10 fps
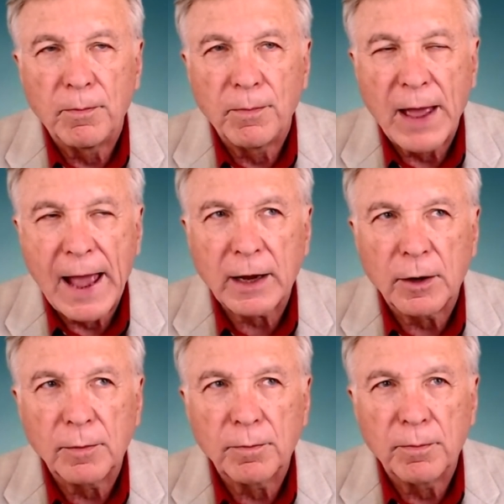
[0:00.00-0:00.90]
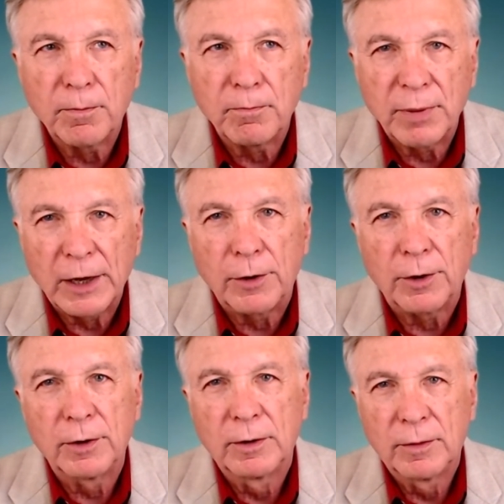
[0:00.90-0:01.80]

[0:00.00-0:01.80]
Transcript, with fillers: Back Better